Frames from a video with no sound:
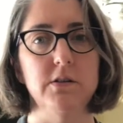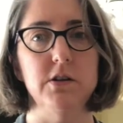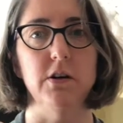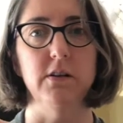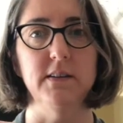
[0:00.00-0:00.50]

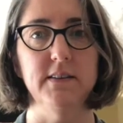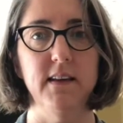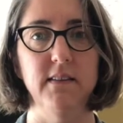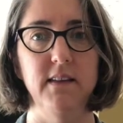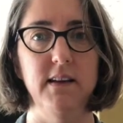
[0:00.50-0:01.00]
Turtle is
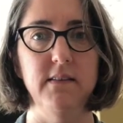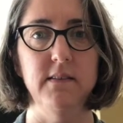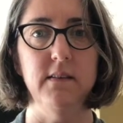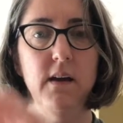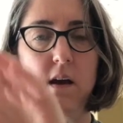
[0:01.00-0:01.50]
like
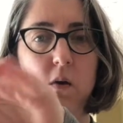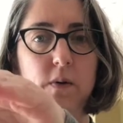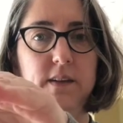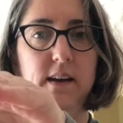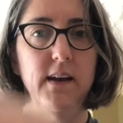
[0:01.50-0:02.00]
this
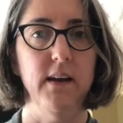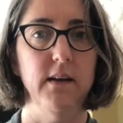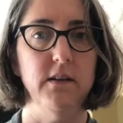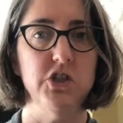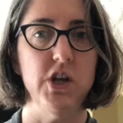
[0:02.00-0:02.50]
with a
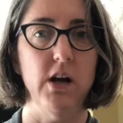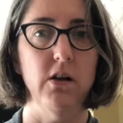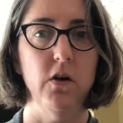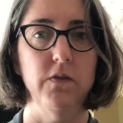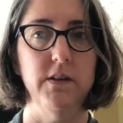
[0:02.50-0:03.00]
shell
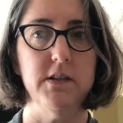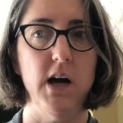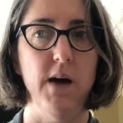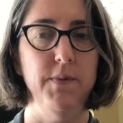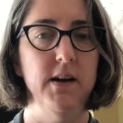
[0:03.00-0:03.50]
over the
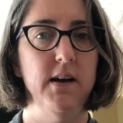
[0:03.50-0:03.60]
top.